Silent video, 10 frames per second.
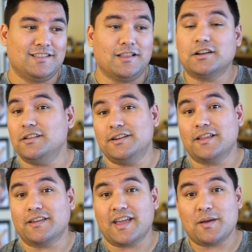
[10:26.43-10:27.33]
Luckily,
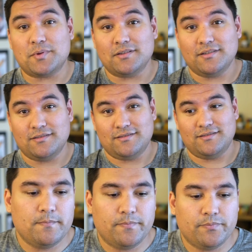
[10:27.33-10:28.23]
nothing happened.
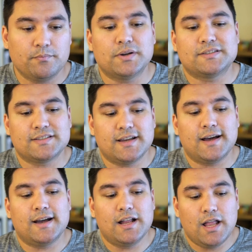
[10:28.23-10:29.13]
But
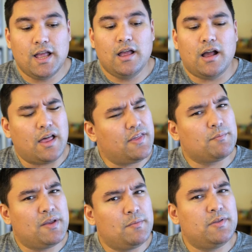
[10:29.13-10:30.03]
uh, I
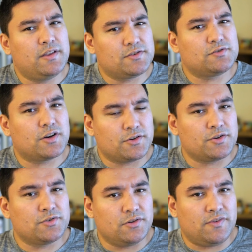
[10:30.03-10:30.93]
think maybe the instructor
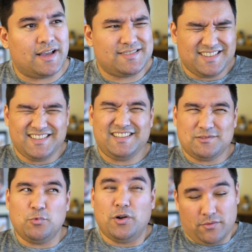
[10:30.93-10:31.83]
should have asked at
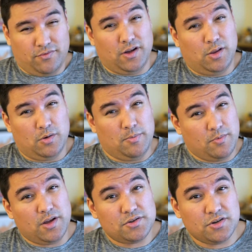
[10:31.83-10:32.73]
least one follow up
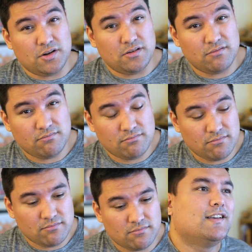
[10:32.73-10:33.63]
question.
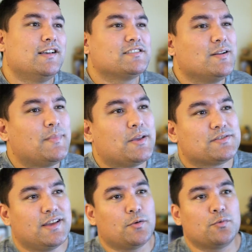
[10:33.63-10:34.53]
Something else
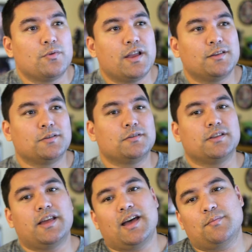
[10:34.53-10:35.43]
that
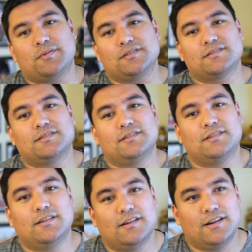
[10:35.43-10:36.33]
regularly happens.
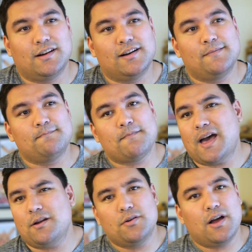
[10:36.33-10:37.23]
Um,
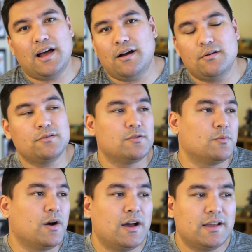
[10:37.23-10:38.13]
I don't know how or
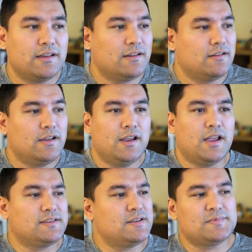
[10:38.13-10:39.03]
why.
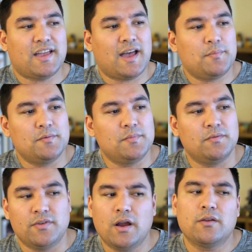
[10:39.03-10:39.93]
It seems to happen to
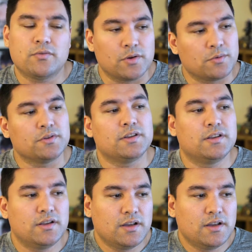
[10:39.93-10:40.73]
me very frequently.